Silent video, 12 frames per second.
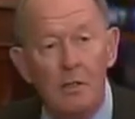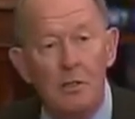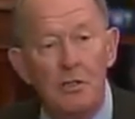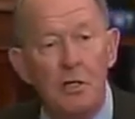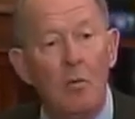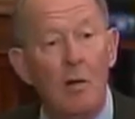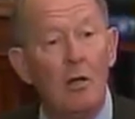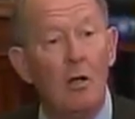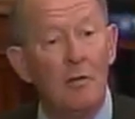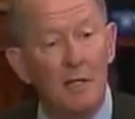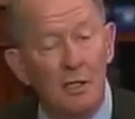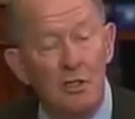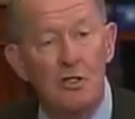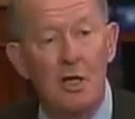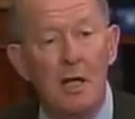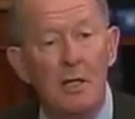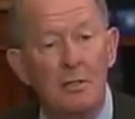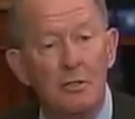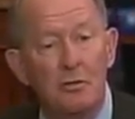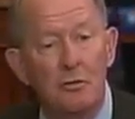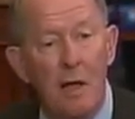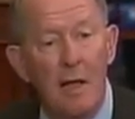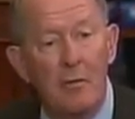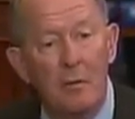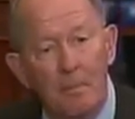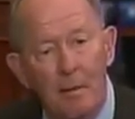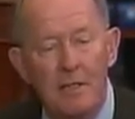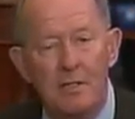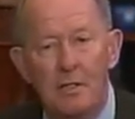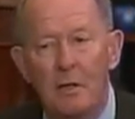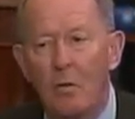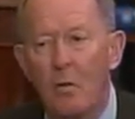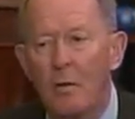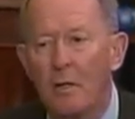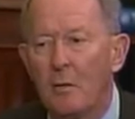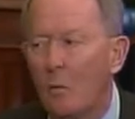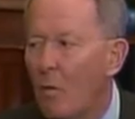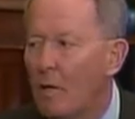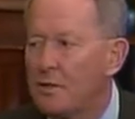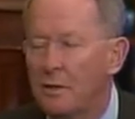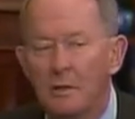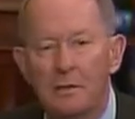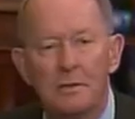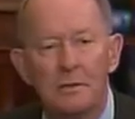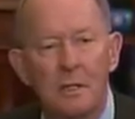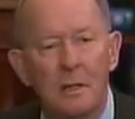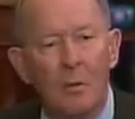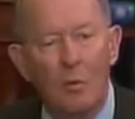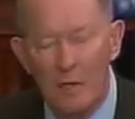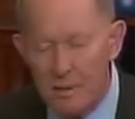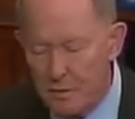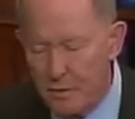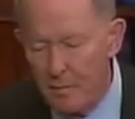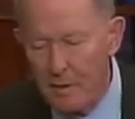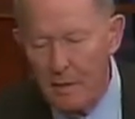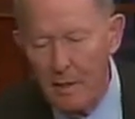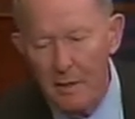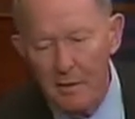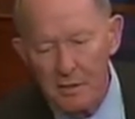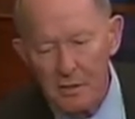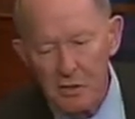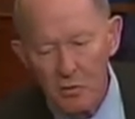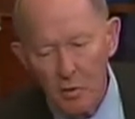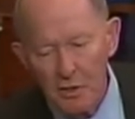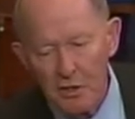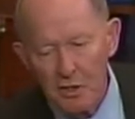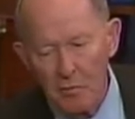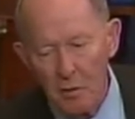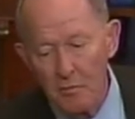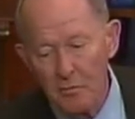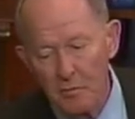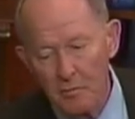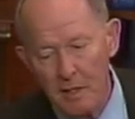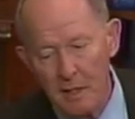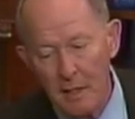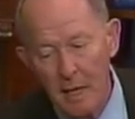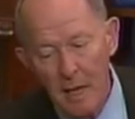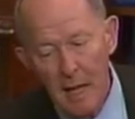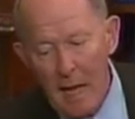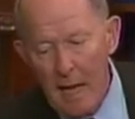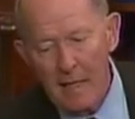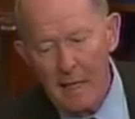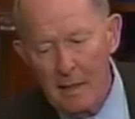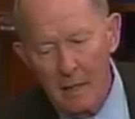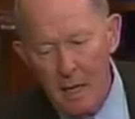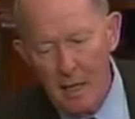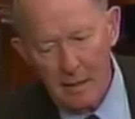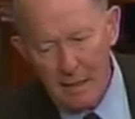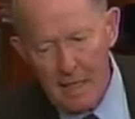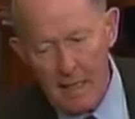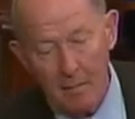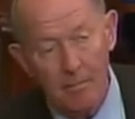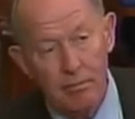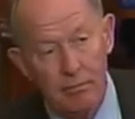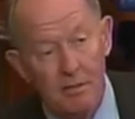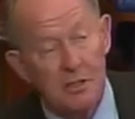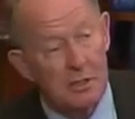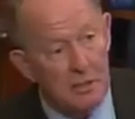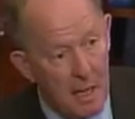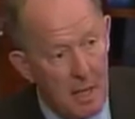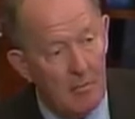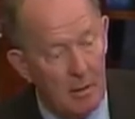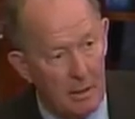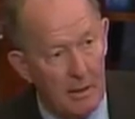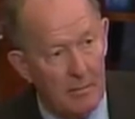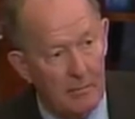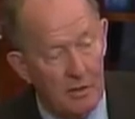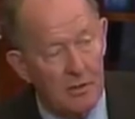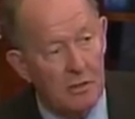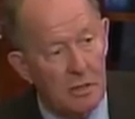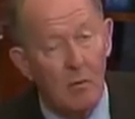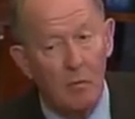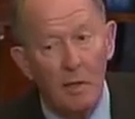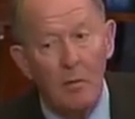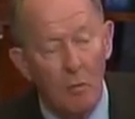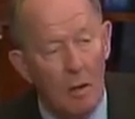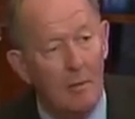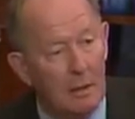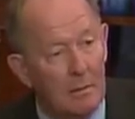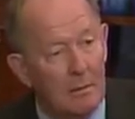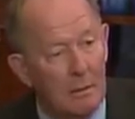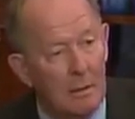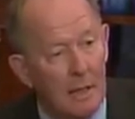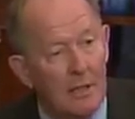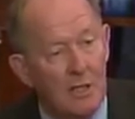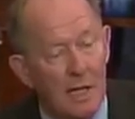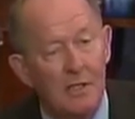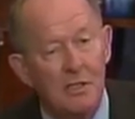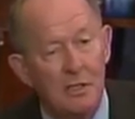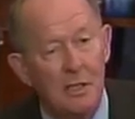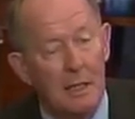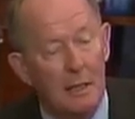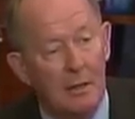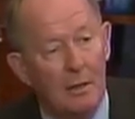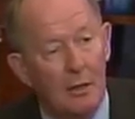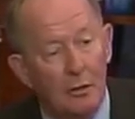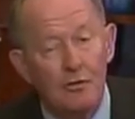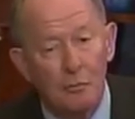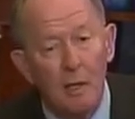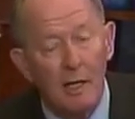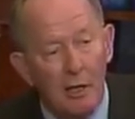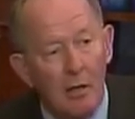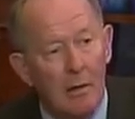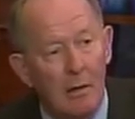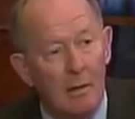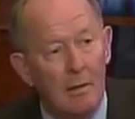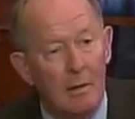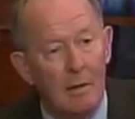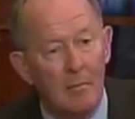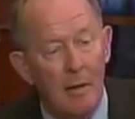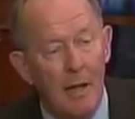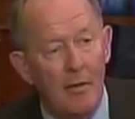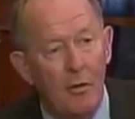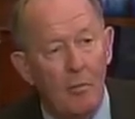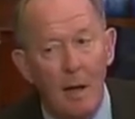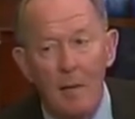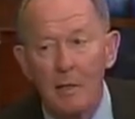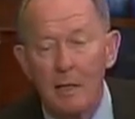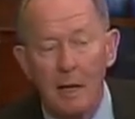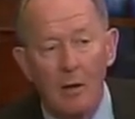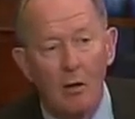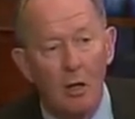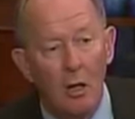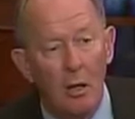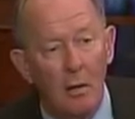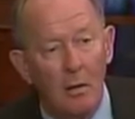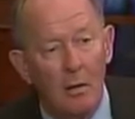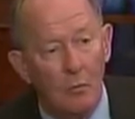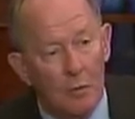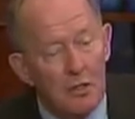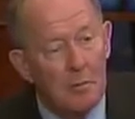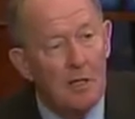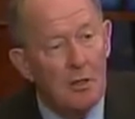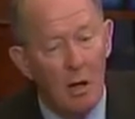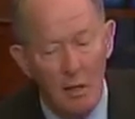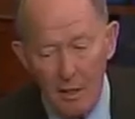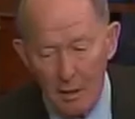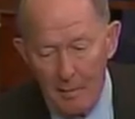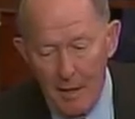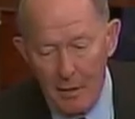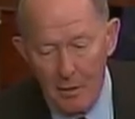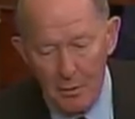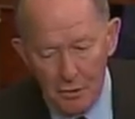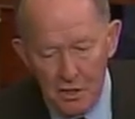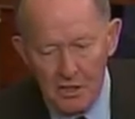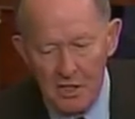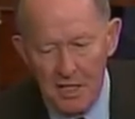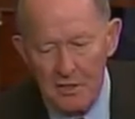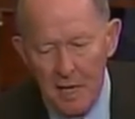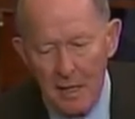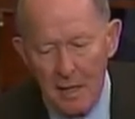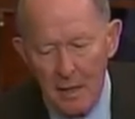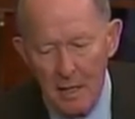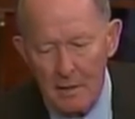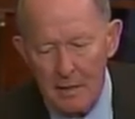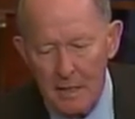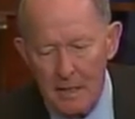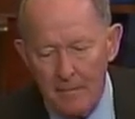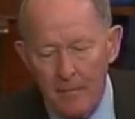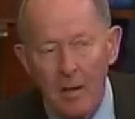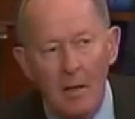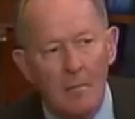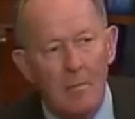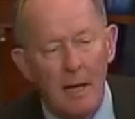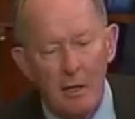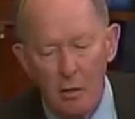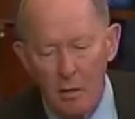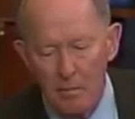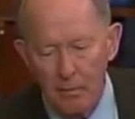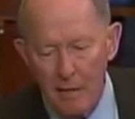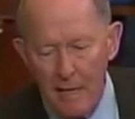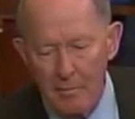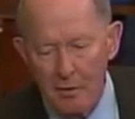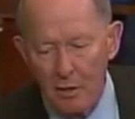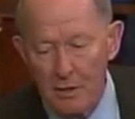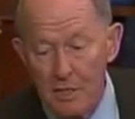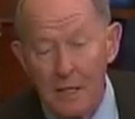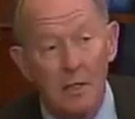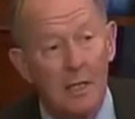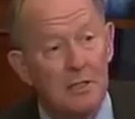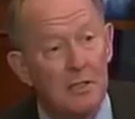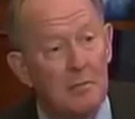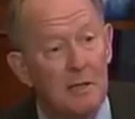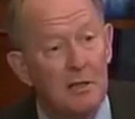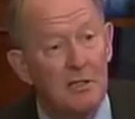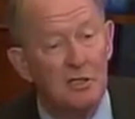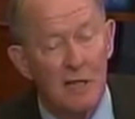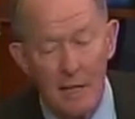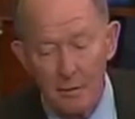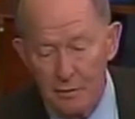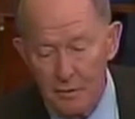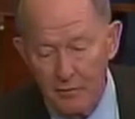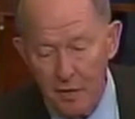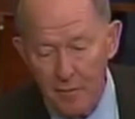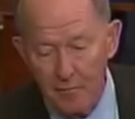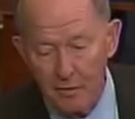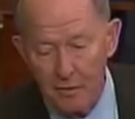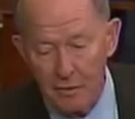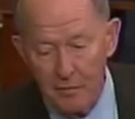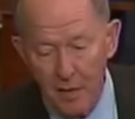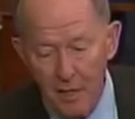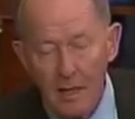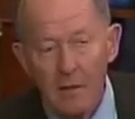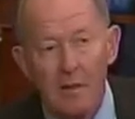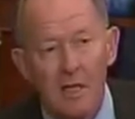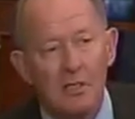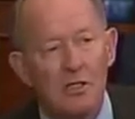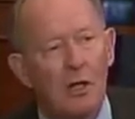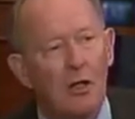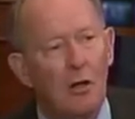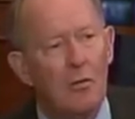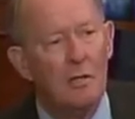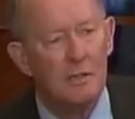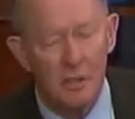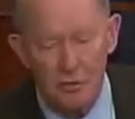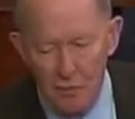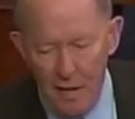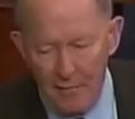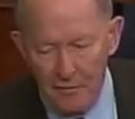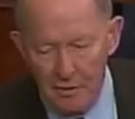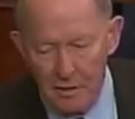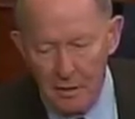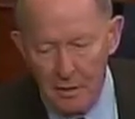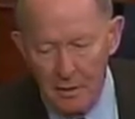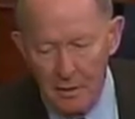She went on the exchange to try to replace it according to Washington's wisdom, and this is what she wrote to me. I cannot keep, this is Emily, this is a real woman in Tennessee who's really hurt by the Obamacare law. We should be talking about her. She says, I cannot keep my current plan because it doesn't meet the standards of coverage. This alone is a travesty.